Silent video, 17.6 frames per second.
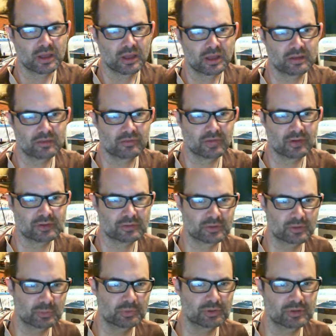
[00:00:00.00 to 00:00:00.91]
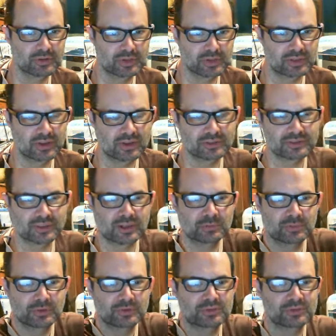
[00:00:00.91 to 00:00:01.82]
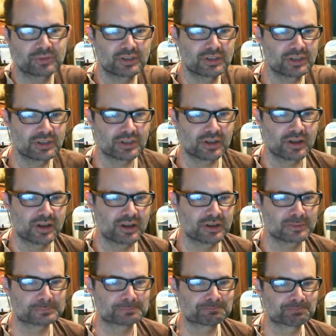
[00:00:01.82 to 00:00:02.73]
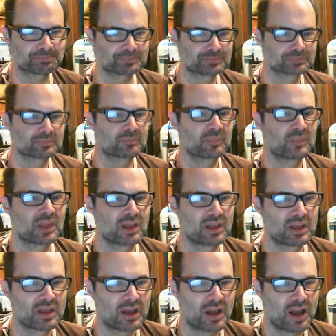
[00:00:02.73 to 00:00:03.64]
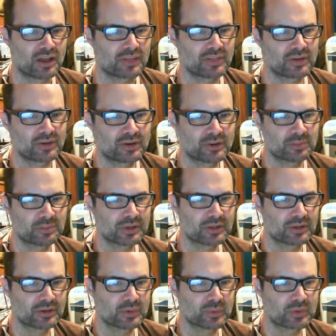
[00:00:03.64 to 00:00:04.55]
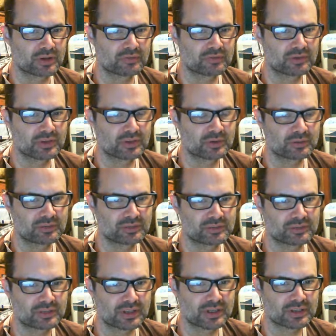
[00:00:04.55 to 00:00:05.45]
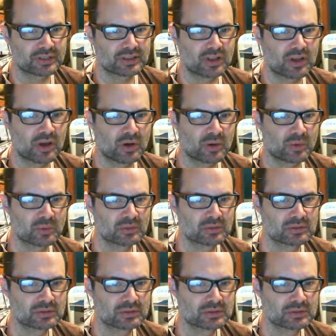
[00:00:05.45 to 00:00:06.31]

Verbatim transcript: Hey vinyl community, long time no see. Um, I thought I'd make a quick video just saying hello